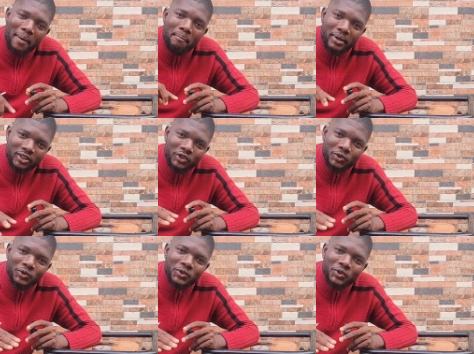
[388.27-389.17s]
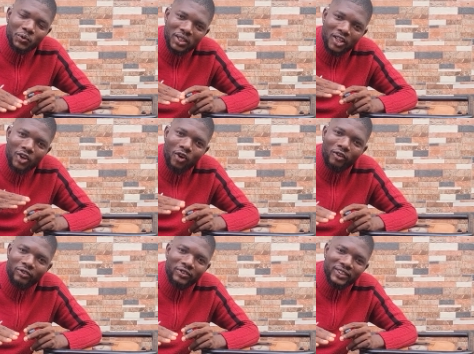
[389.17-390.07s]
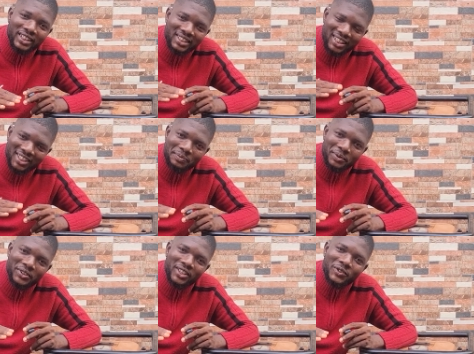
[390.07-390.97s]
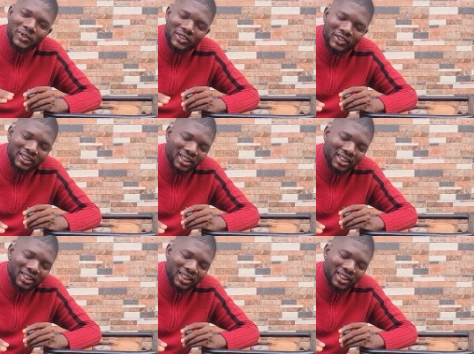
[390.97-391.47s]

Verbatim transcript: I bet you you will love this experience with your